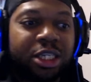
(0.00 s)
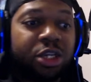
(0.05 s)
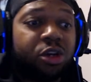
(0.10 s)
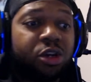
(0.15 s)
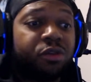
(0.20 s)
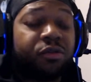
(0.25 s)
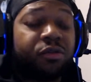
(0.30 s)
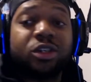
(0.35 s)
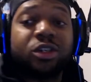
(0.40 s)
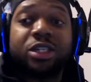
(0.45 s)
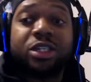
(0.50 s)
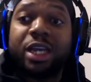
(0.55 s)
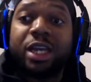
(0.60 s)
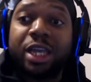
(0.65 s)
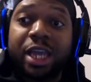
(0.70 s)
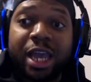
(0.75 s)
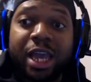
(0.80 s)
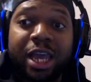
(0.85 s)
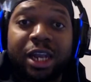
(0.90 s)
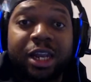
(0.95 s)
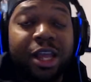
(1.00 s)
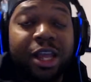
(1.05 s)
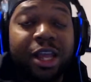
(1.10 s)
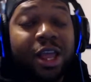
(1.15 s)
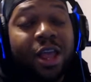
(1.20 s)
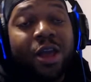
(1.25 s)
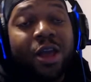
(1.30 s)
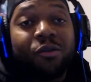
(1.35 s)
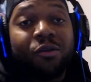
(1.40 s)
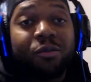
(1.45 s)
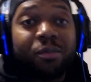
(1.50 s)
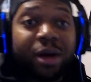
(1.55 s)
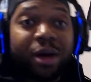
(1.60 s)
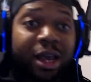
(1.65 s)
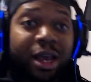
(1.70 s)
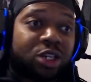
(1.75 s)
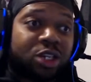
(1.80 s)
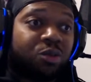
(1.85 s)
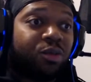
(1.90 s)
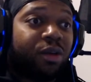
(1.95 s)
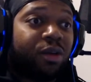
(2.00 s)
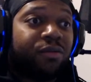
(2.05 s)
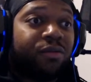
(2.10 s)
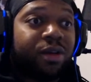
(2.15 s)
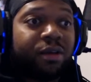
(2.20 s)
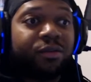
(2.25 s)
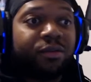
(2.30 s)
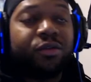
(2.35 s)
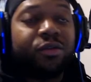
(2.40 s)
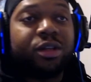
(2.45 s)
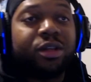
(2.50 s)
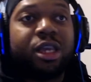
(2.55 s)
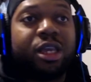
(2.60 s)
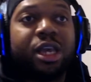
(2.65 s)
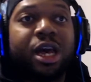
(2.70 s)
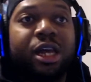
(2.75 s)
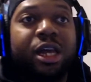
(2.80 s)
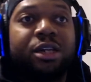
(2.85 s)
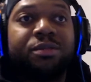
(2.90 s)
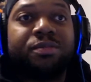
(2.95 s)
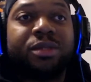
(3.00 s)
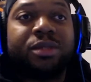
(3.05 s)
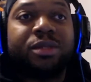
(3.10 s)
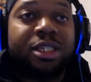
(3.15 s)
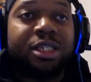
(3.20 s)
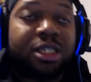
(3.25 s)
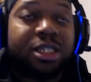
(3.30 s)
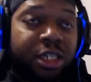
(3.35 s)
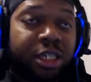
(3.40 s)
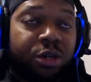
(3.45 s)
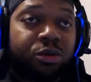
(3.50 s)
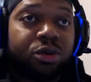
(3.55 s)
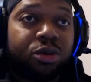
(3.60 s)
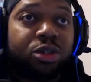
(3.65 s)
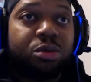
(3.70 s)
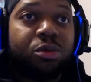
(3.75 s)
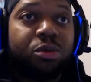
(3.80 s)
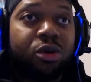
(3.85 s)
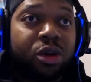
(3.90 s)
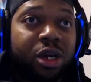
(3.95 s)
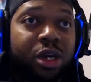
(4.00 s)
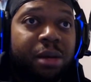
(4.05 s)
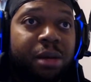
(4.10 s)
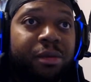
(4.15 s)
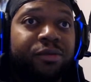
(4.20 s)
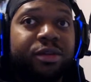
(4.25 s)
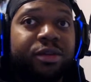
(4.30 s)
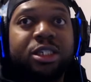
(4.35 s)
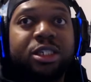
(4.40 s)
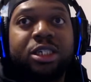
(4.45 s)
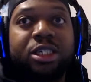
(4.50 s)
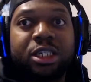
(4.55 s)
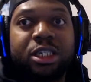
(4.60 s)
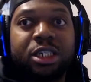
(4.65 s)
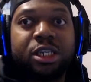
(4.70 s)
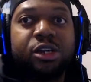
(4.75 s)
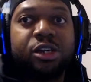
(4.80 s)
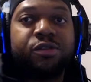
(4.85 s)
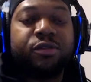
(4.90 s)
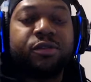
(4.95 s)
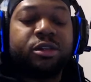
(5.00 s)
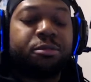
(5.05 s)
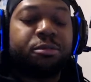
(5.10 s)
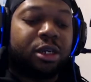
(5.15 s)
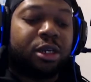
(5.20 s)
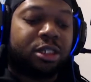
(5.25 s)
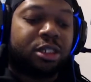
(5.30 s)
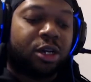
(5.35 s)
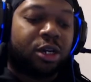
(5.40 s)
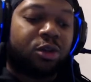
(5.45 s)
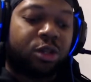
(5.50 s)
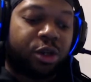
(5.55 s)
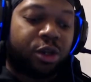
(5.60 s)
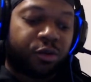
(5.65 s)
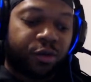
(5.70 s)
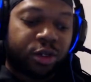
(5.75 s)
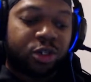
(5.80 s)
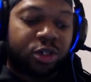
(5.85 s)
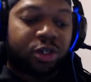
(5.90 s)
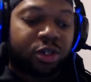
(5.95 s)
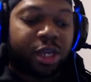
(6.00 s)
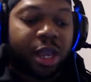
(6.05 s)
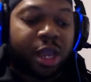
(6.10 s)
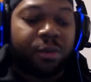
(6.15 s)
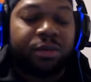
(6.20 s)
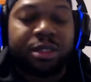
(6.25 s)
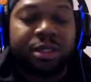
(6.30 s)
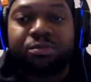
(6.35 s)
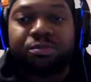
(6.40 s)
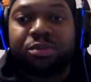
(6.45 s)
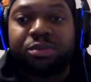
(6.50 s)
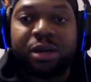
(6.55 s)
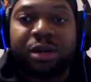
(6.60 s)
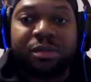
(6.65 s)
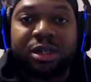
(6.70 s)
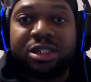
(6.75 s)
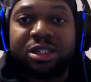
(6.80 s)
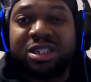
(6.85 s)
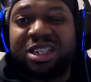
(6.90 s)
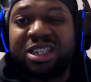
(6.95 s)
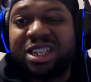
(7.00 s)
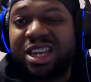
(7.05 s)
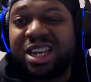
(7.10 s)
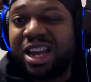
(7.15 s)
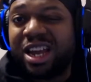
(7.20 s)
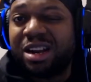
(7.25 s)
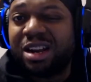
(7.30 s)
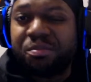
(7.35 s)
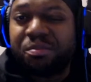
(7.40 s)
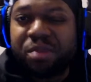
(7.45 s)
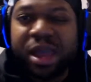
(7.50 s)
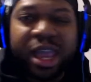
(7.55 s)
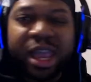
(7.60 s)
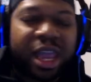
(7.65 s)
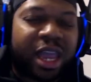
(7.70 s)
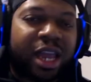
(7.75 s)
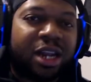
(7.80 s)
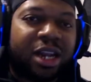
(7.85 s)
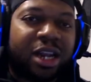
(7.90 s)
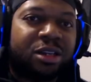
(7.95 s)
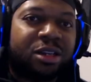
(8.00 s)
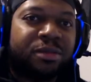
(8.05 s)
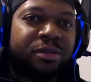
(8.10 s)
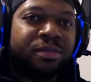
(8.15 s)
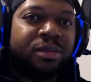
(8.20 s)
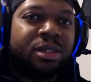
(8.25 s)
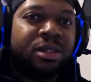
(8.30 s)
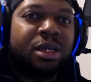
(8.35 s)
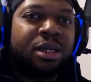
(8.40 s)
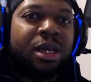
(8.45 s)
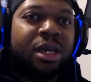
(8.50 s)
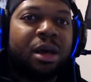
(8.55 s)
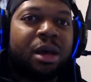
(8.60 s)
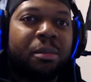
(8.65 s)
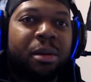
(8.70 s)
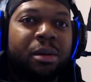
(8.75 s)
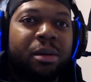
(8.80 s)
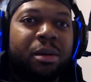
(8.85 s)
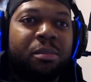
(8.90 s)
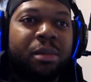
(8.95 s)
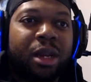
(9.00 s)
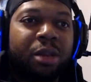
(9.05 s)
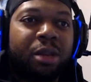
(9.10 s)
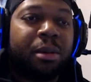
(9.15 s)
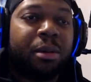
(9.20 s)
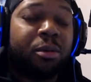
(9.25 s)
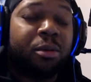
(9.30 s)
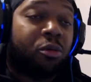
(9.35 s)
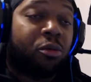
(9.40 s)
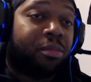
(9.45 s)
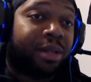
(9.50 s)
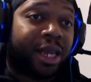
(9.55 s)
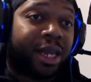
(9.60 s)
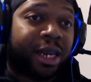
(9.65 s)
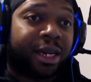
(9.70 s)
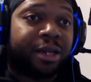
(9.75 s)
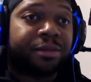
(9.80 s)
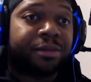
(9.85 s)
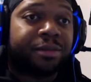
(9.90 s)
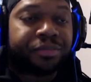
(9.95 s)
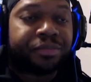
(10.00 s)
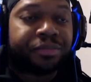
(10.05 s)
Universe again. Mind you, we've never really gotten a sequel to Mortal Kombat versus DC Universe, because I know the original game was pretty much kind of panned. I mean, many people who played it.